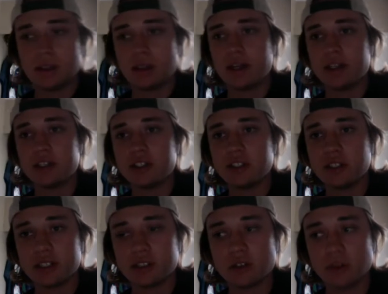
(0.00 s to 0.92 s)
I initially
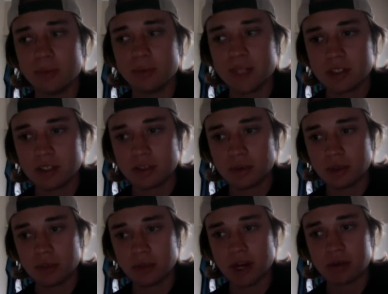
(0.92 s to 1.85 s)
liked Cole Beasley
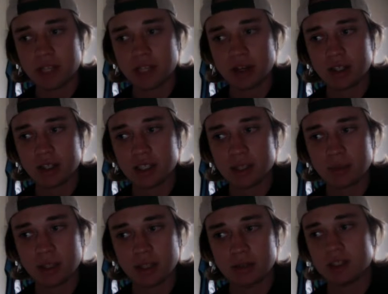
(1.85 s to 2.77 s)
when Brown was out because he's
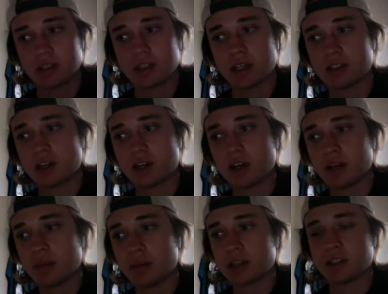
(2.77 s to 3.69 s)
been just like a
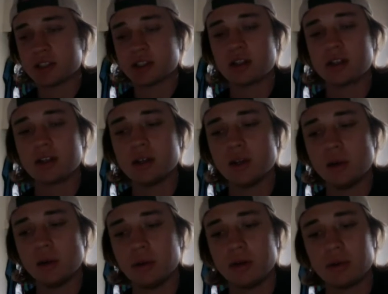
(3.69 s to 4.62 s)
target monster.
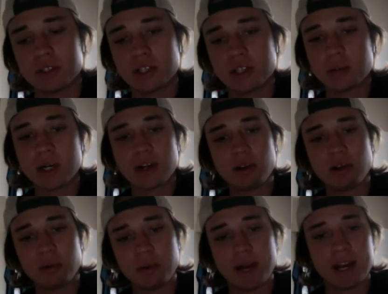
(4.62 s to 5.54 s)
But with John Brown
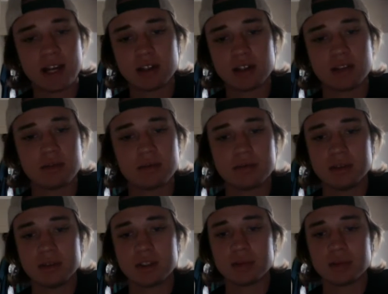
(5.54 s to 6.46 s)
coming back, I don't have
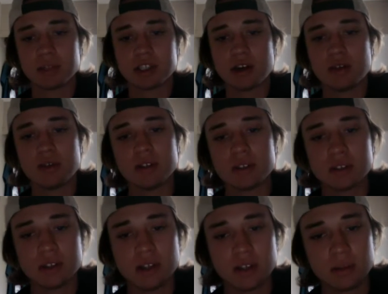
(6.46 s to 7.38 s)
as much confidence
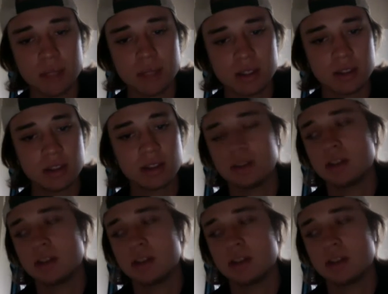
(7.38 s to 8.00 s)
starting Beasley.